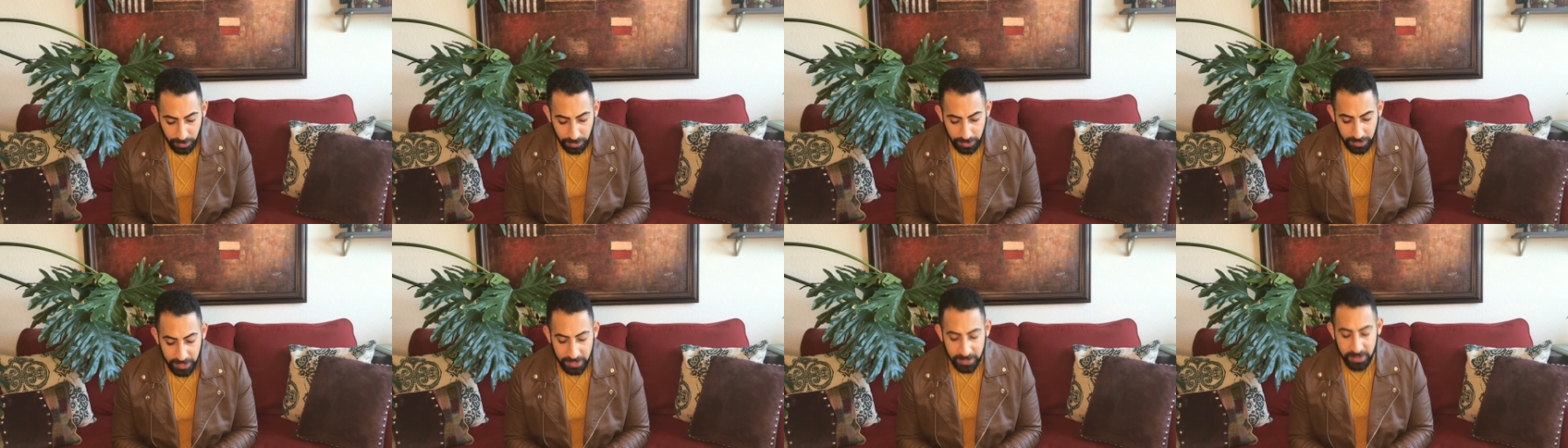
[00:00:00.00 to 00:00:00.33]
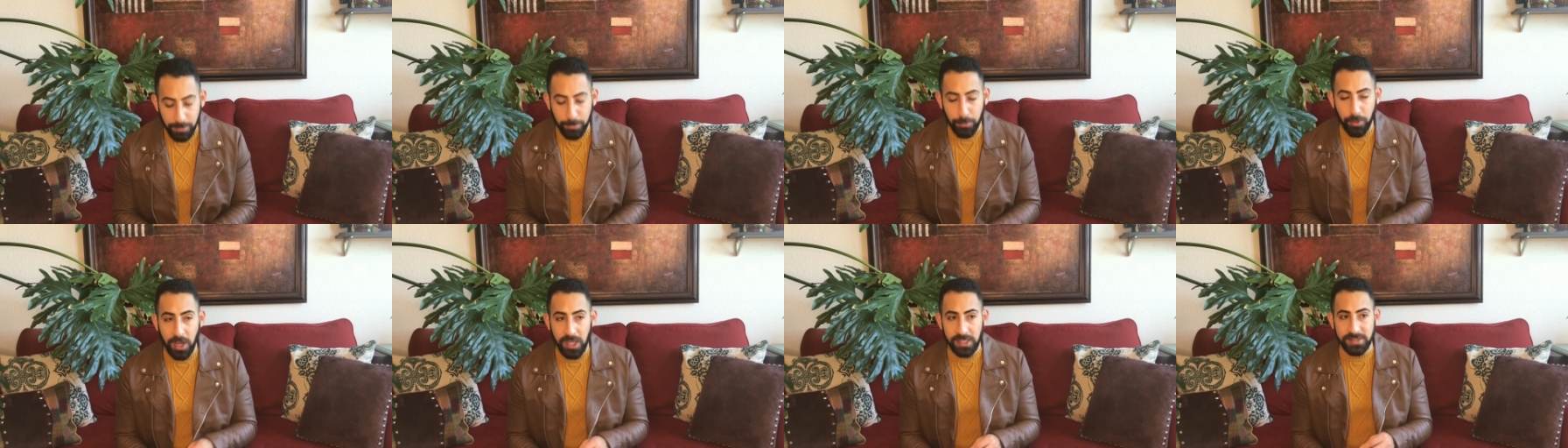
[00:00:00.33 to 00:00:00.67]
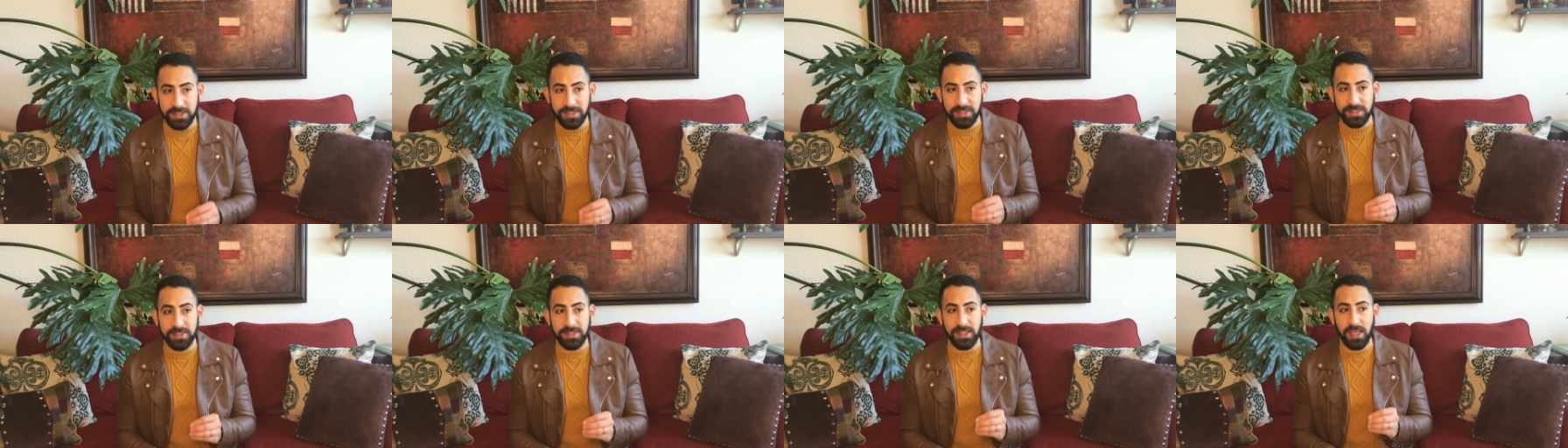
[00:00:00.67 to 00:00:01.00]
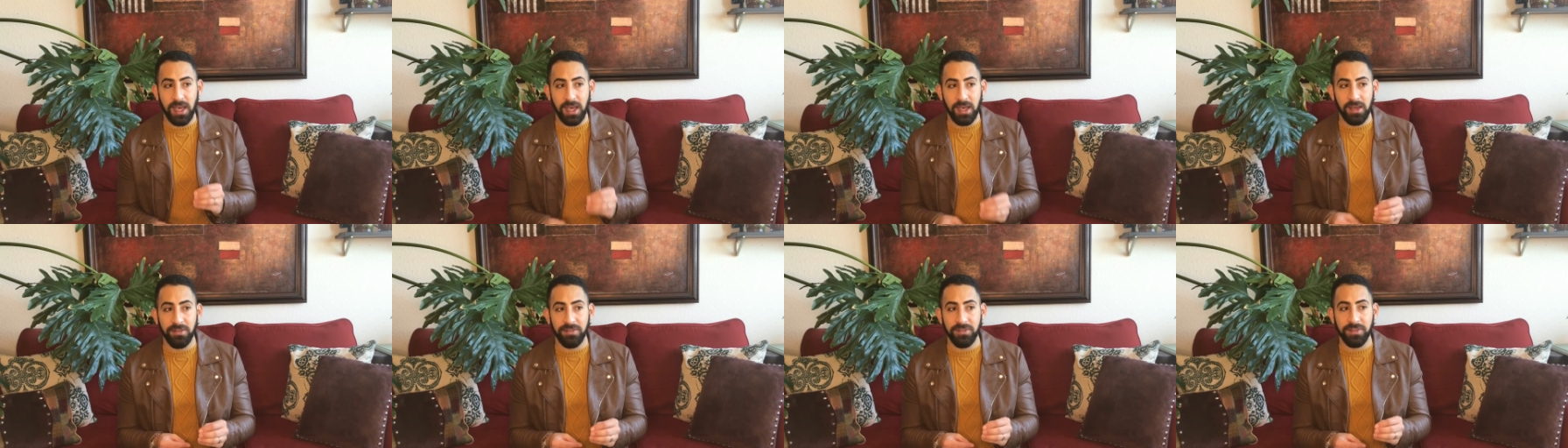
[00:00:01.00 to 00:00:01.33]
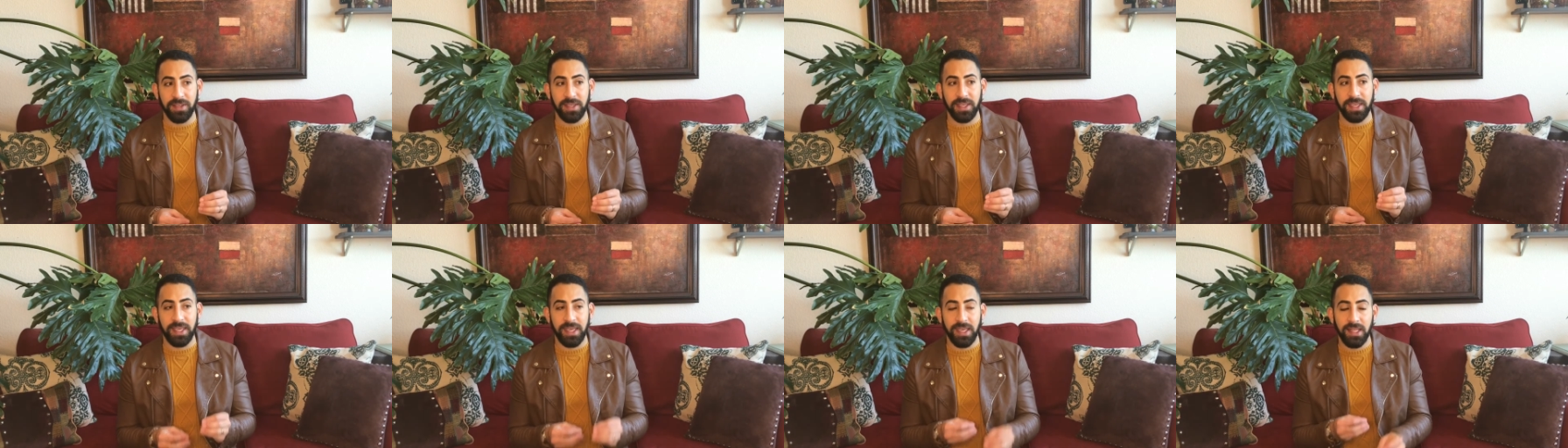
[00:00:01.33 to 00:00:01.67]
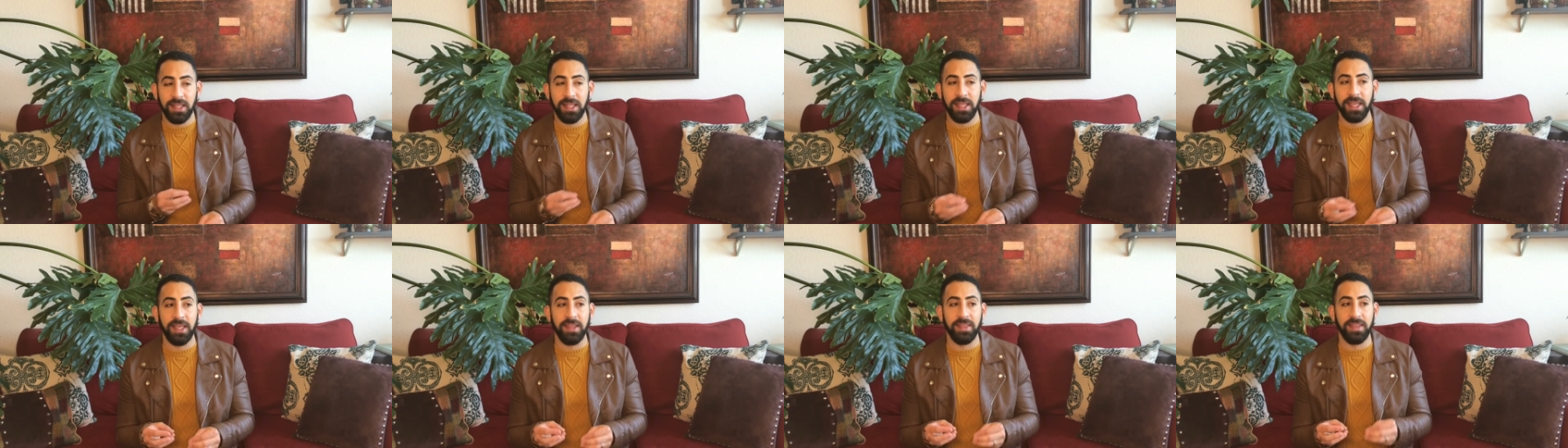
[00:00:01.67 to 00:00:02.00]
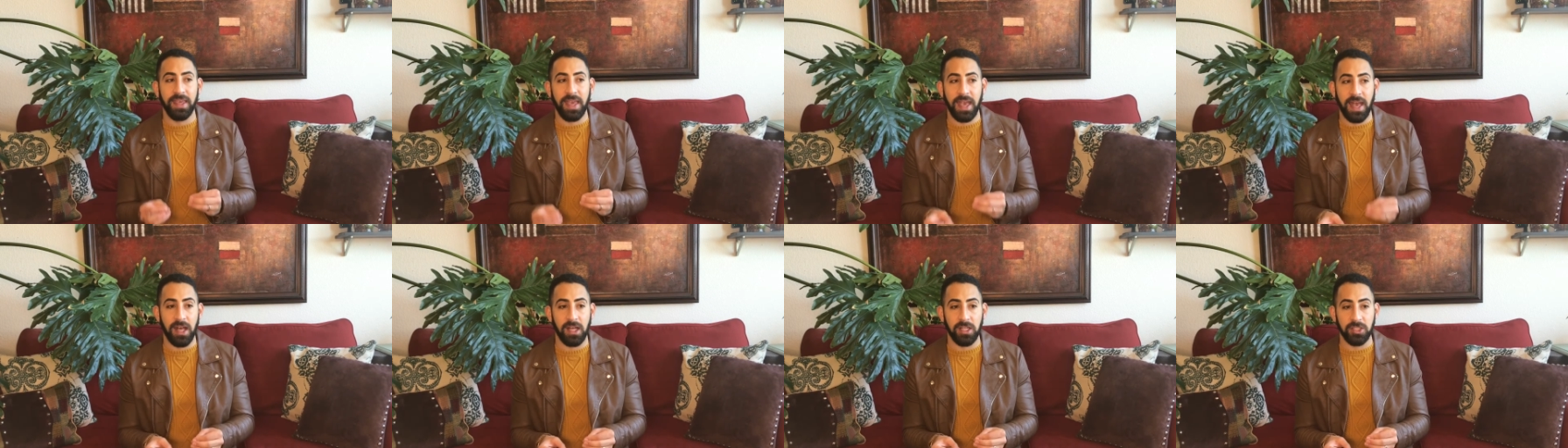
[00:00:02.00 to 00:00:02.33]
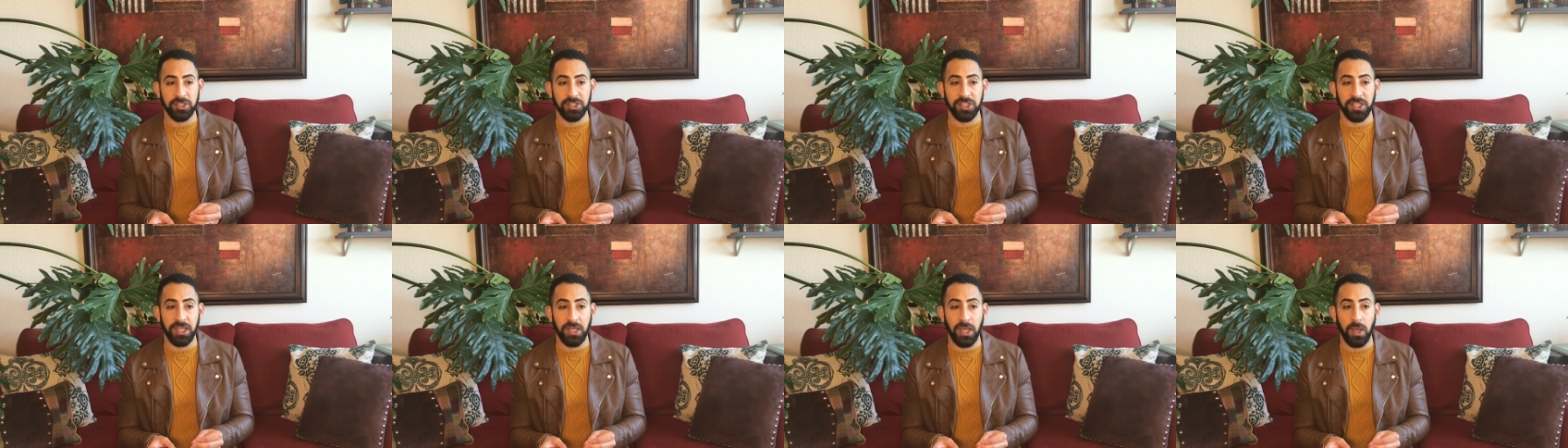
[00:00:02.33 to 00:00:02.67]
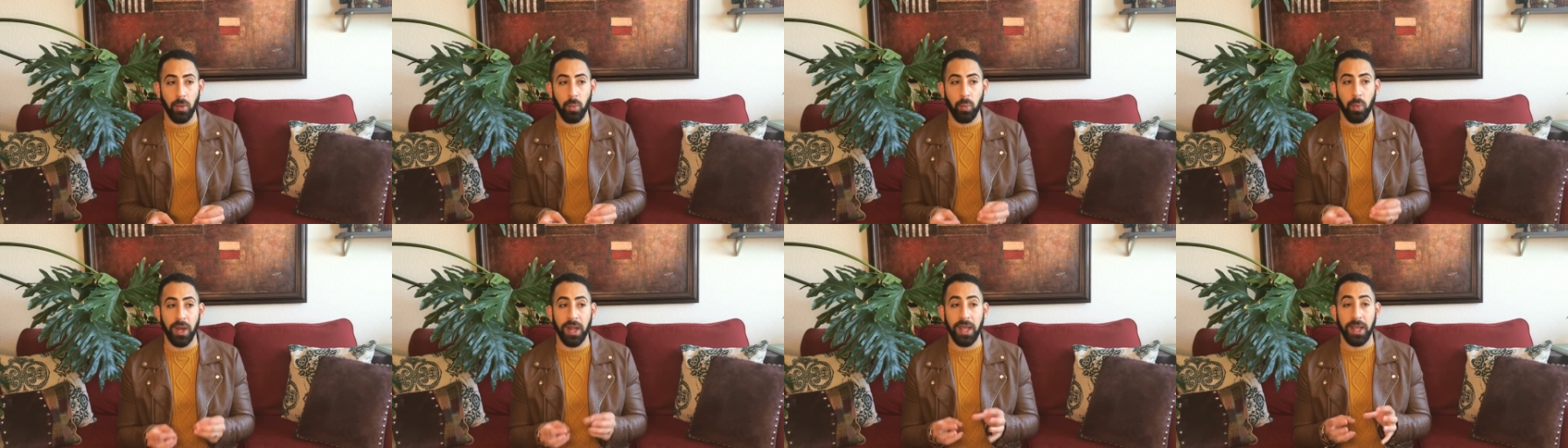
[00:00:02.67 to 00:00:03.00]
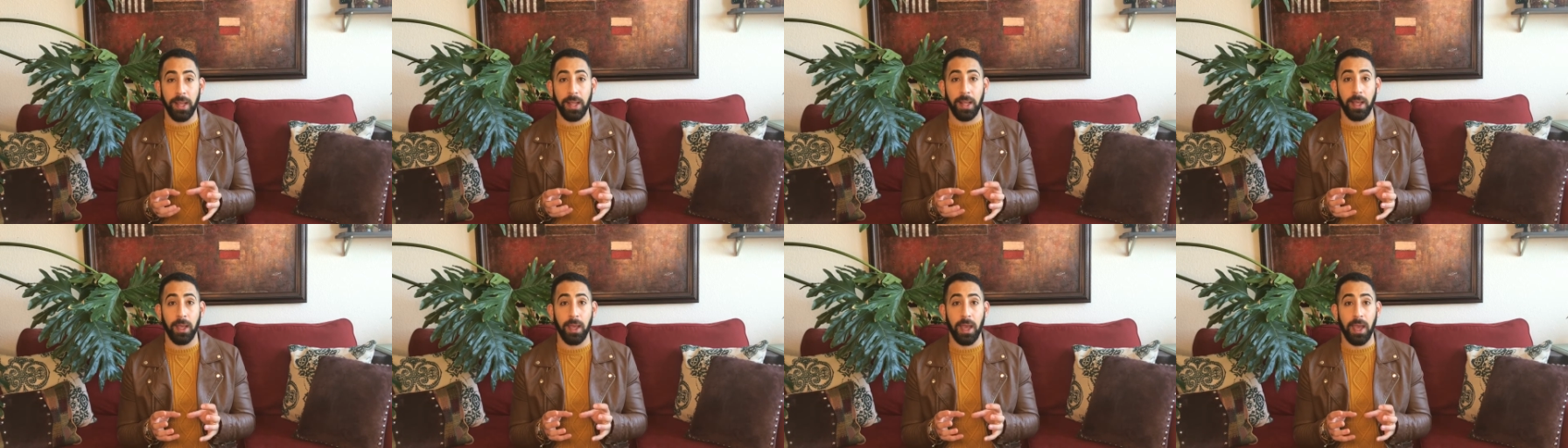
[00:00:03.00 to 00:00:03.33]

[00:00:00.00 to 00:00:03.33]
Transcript: in the process of killing the algae, what I,